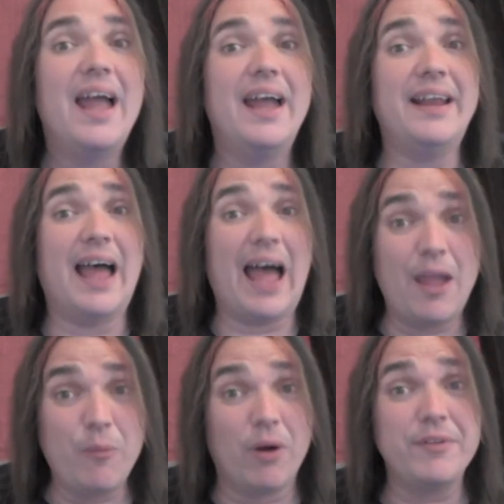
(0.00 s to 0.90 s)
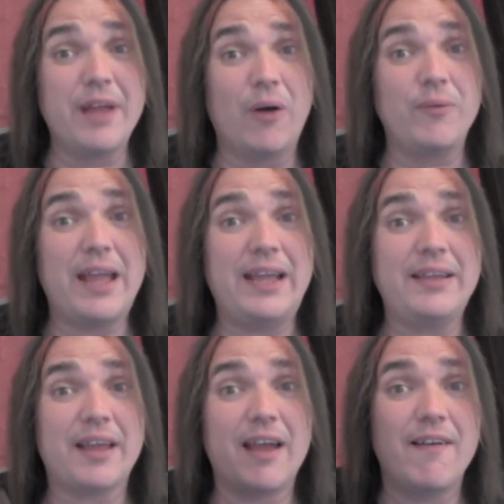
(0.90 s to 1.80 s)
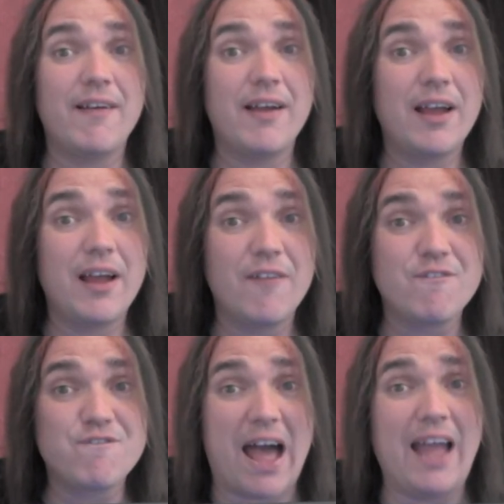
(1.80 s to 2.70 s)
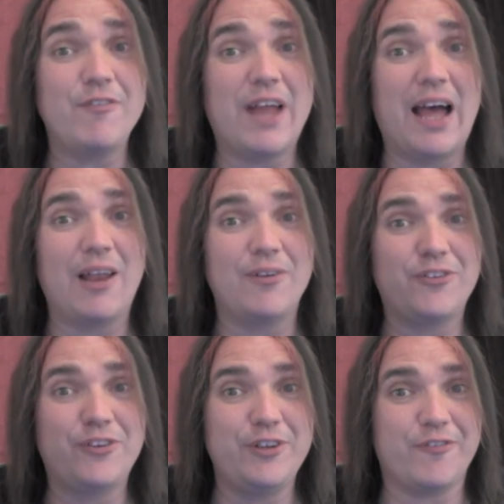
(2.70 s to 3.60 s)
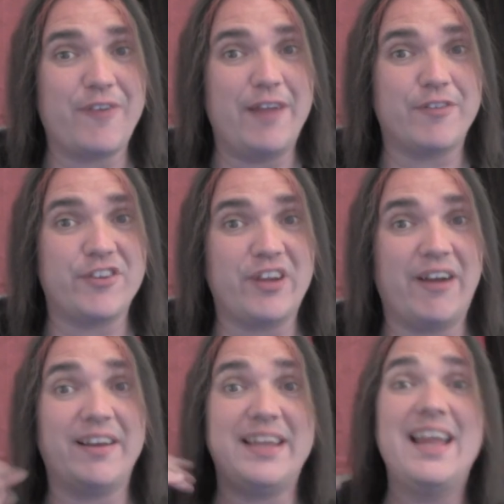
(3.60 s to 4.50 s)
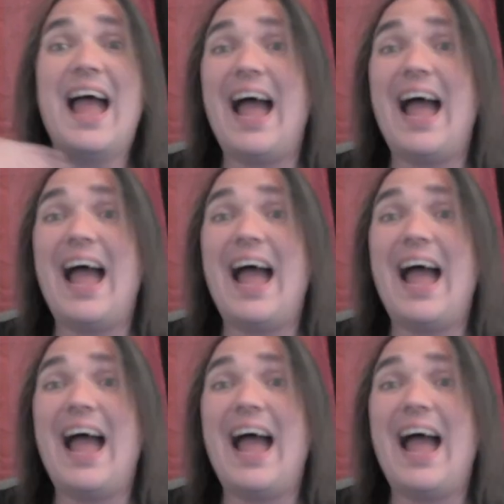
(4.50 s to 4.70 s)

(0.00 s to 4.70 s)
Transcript: And I will donate $5 to your favorite charity.